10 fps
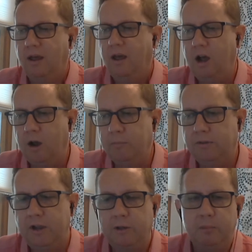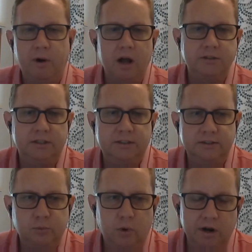And the other project
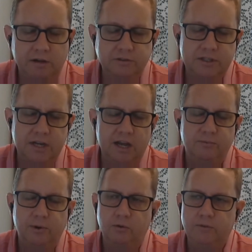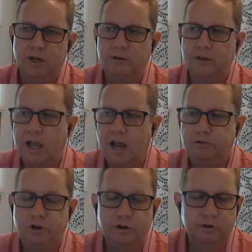is one I just got involved in the
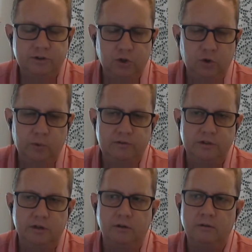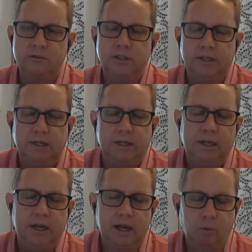last year or so with Jill,
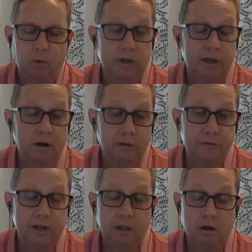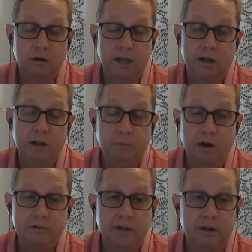working on the elongate
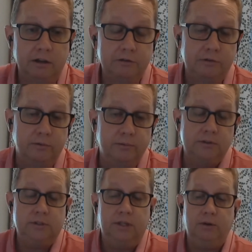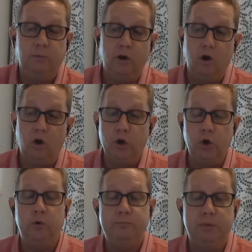hemlock scale issue, which I think we all
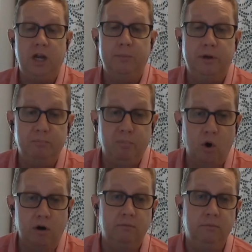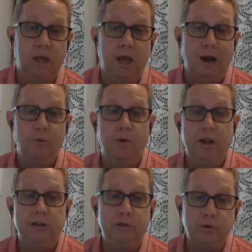know has become an important
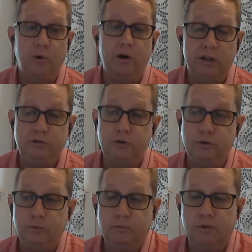regulatory issue